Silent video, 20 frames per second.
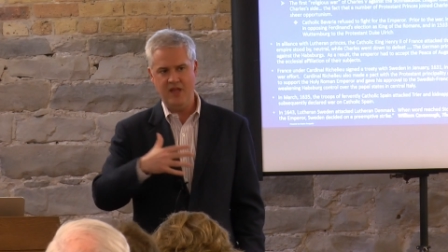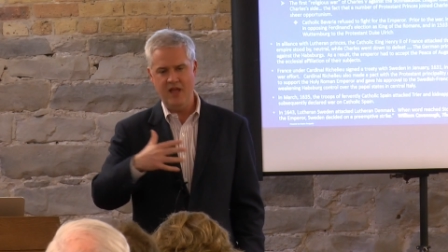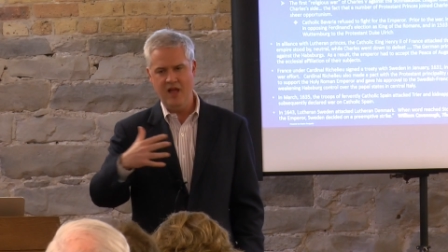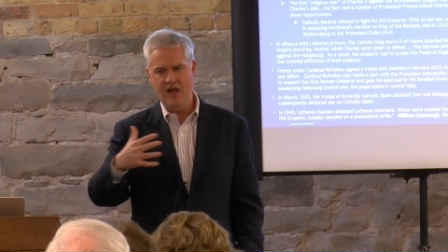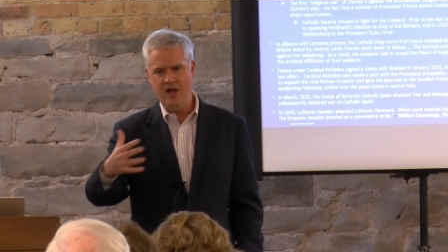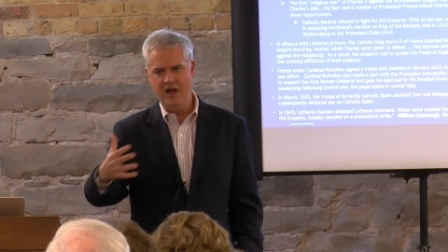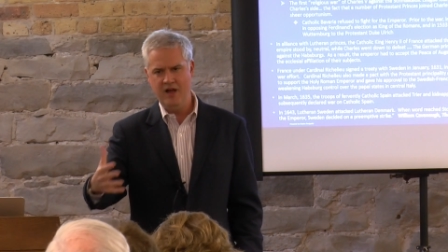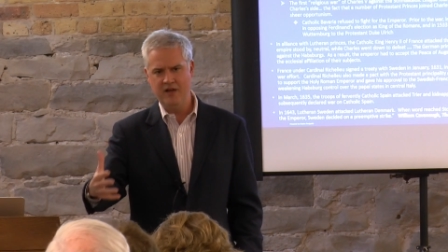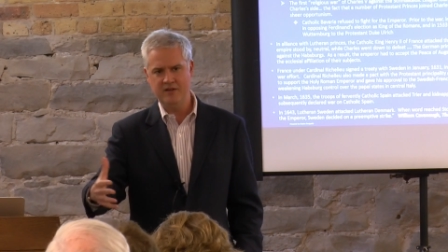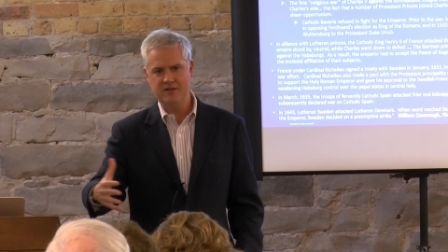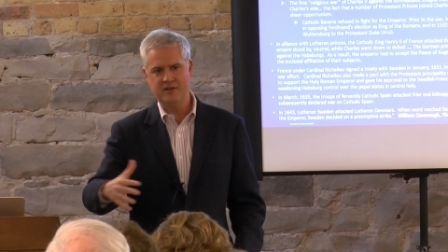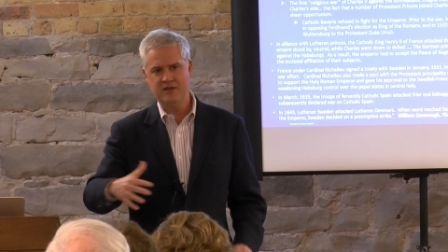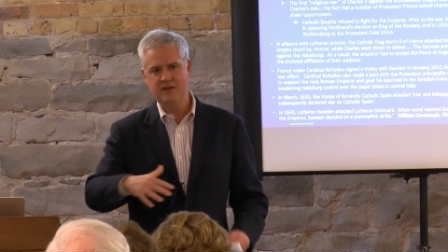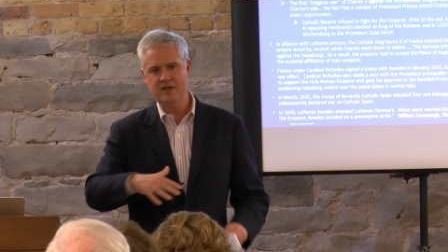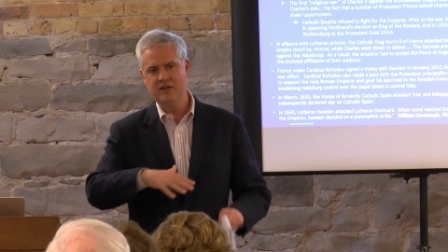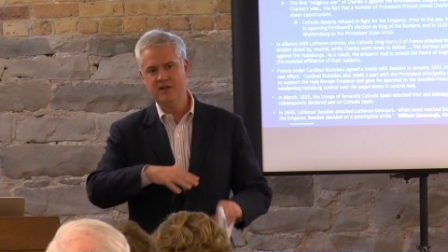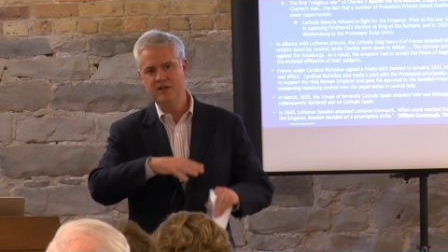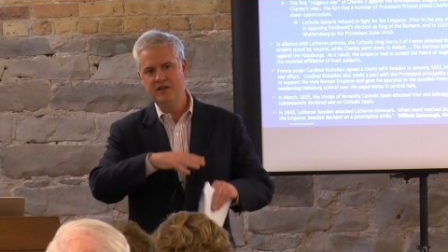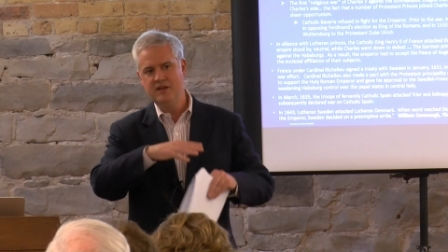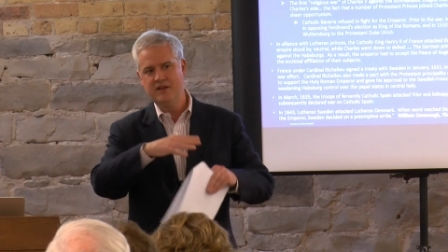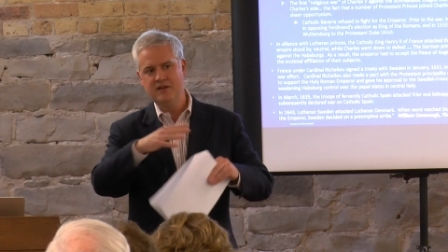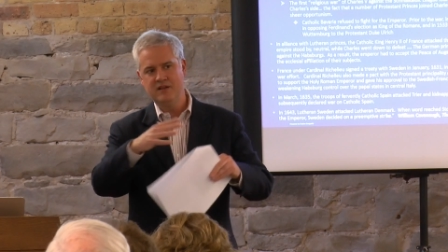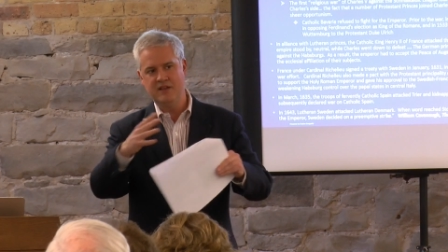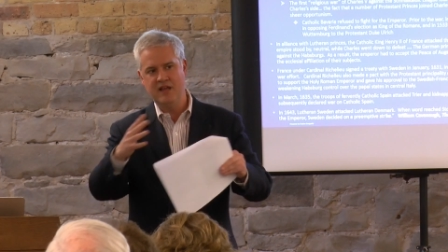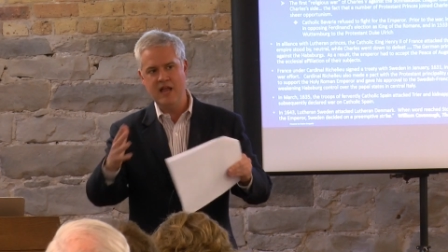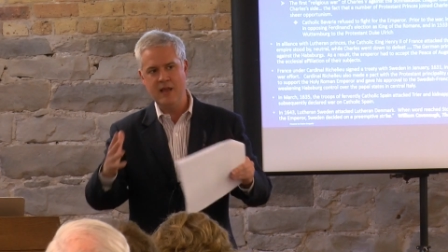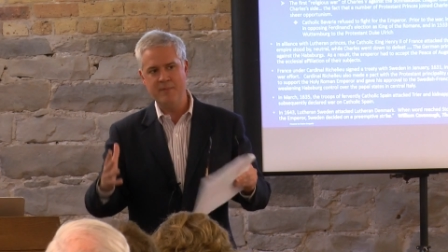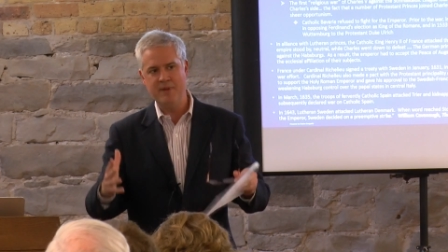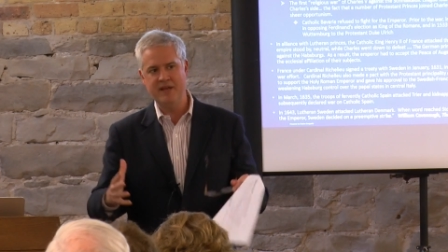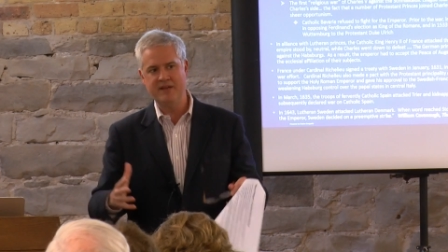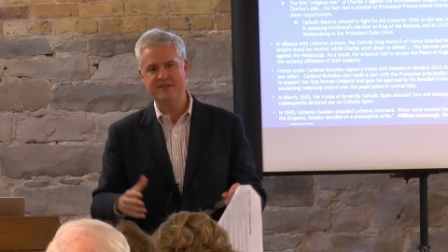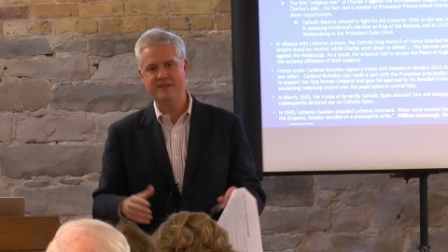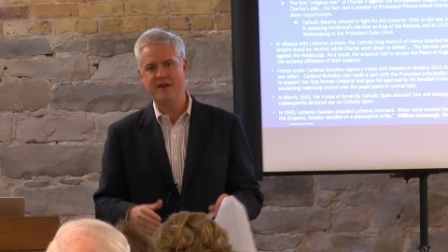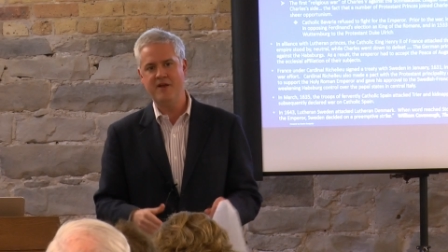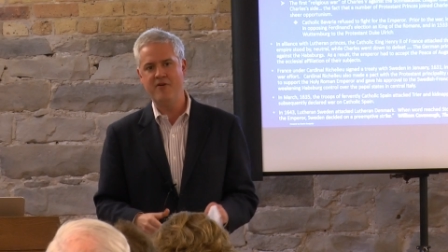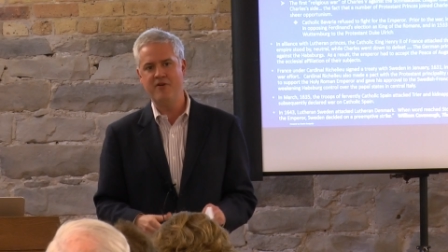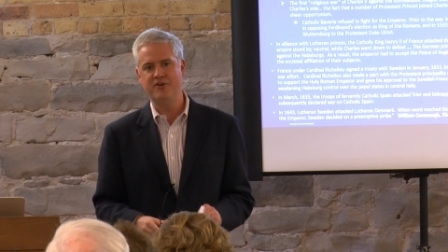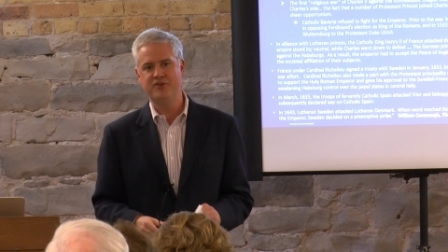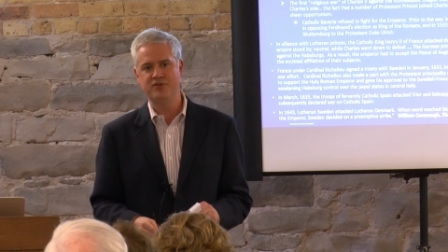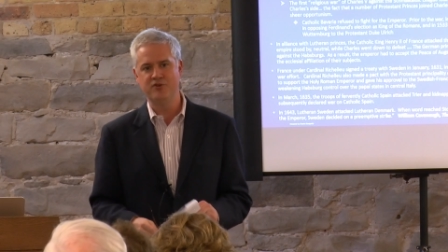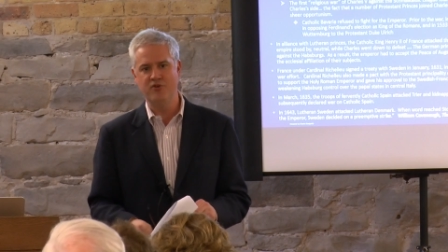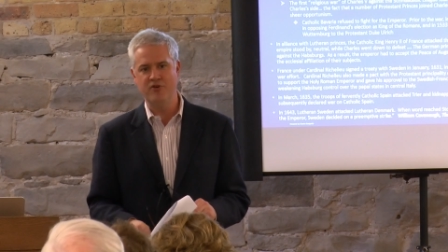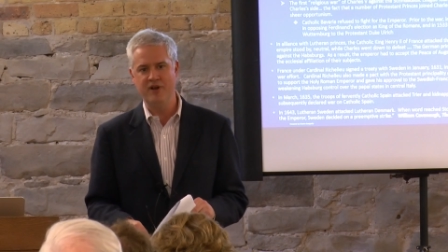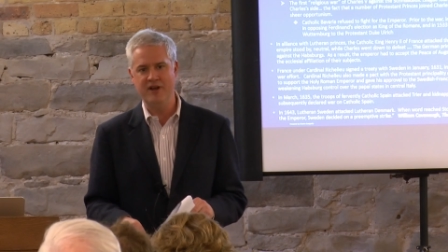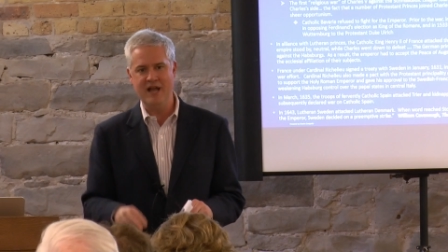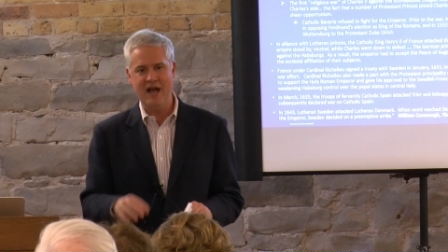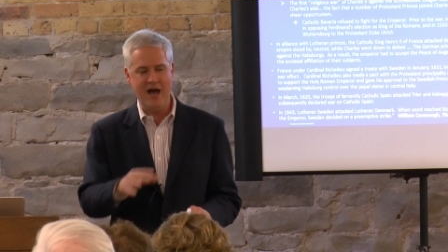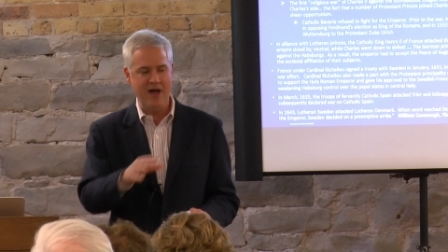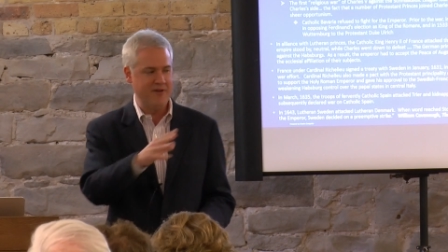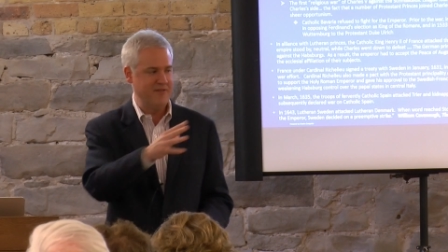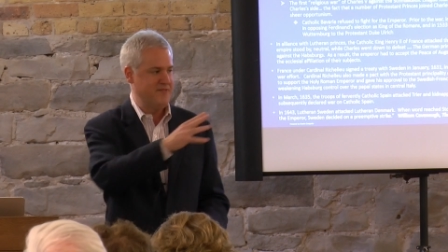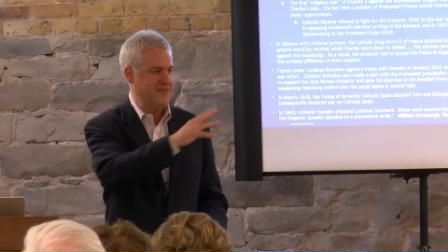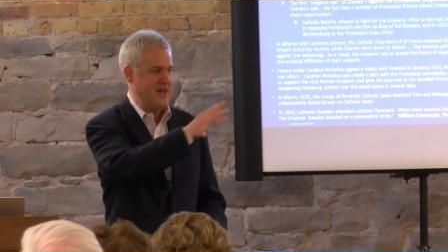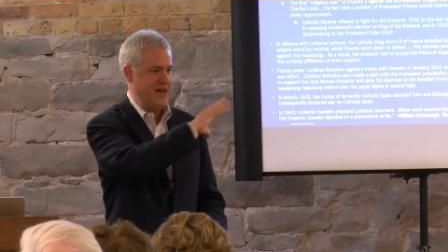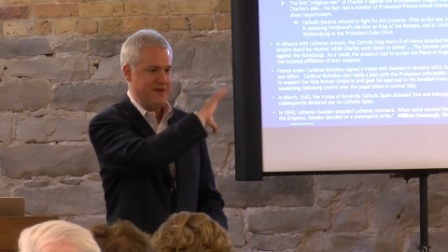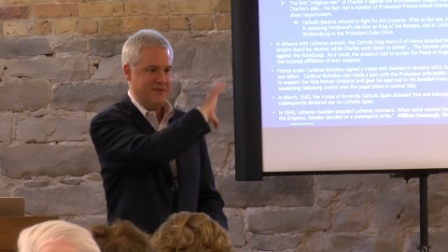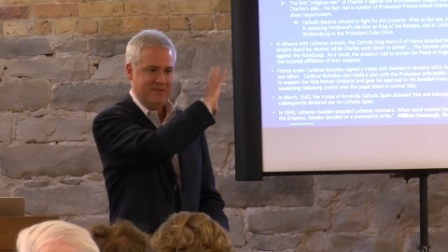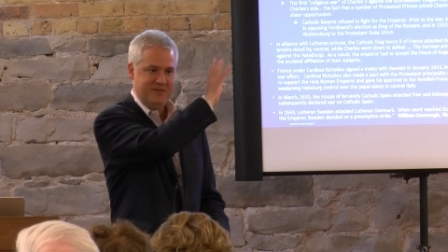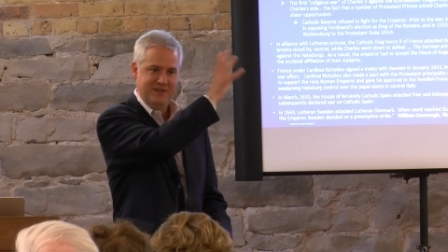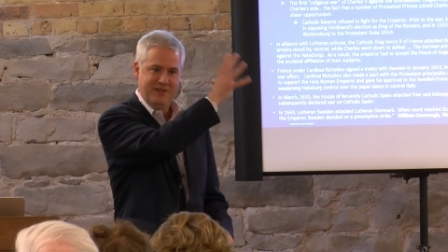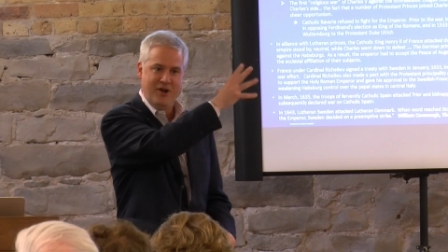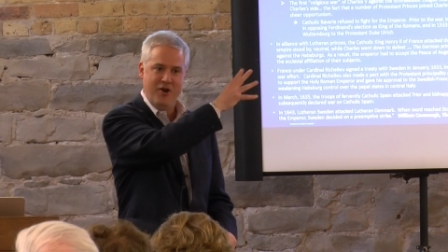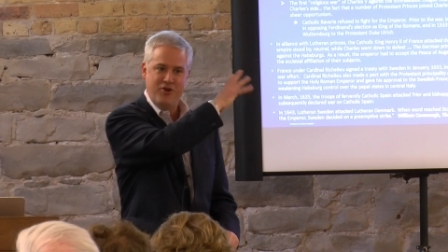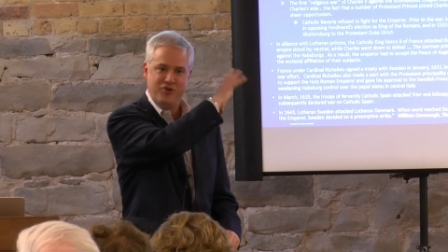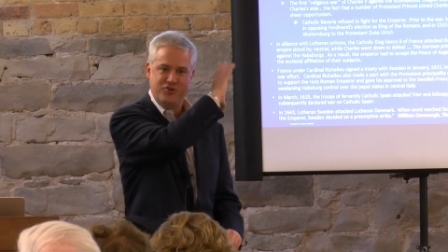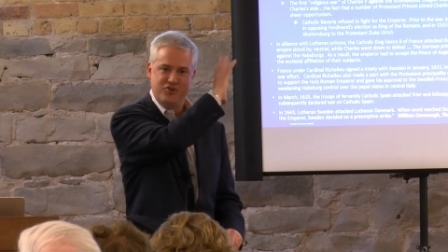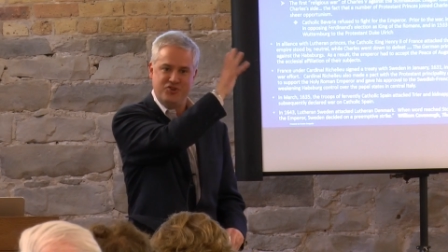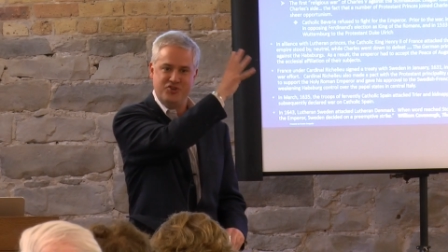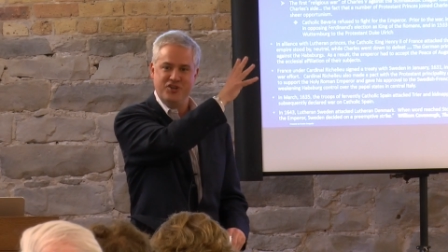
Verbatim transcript: uh, claiming territory out of that large